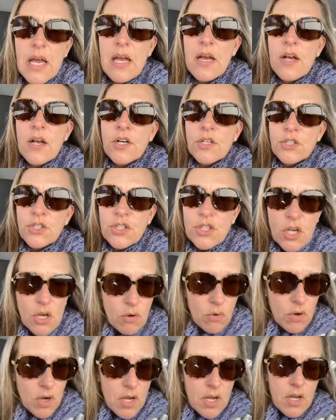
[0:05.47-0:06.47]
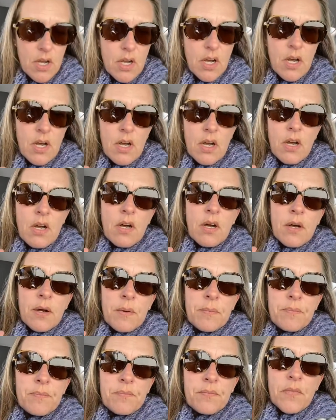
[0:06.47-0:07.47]
So,
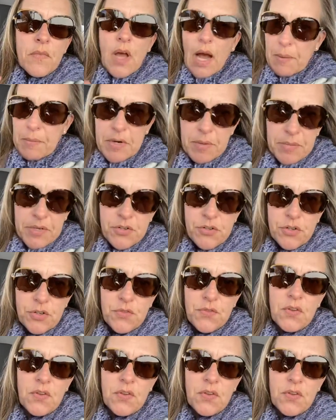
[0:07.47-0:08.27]
I'm going to be truthful.